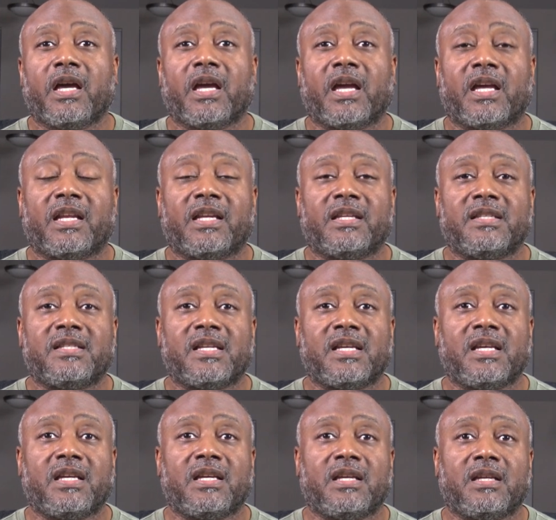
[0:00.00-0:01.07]
And
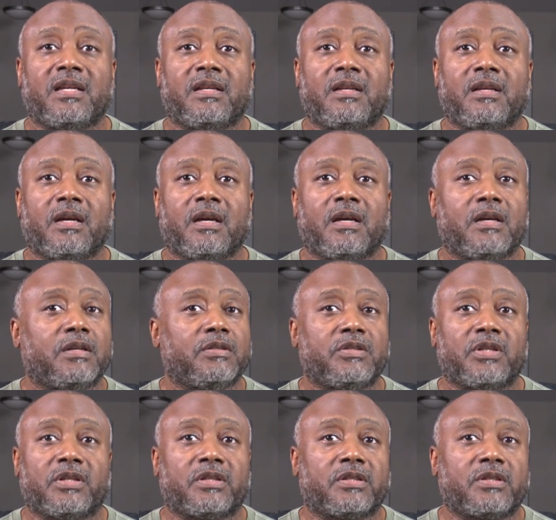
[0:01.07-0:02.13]
indeed,
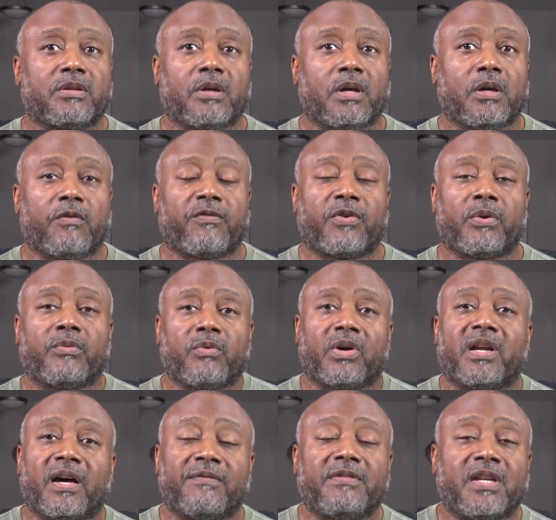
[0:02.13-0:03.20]
just from
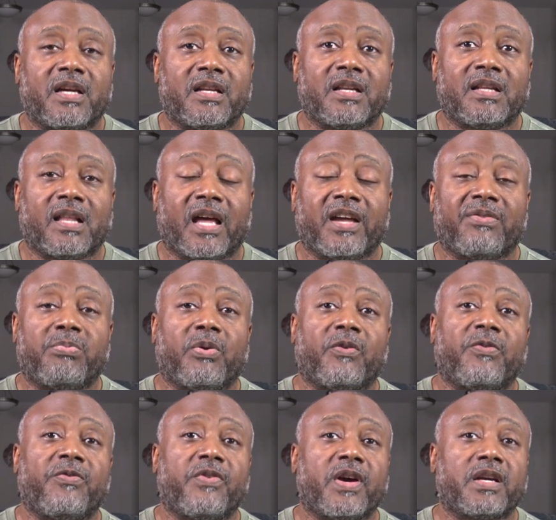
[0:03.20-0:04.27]
what I've done in life
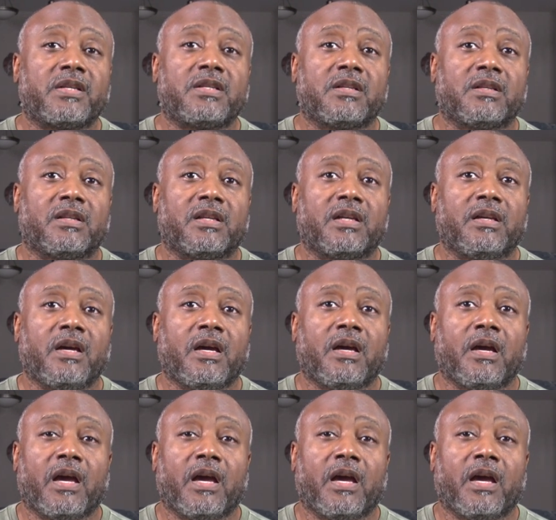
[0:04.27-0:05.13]
professionally,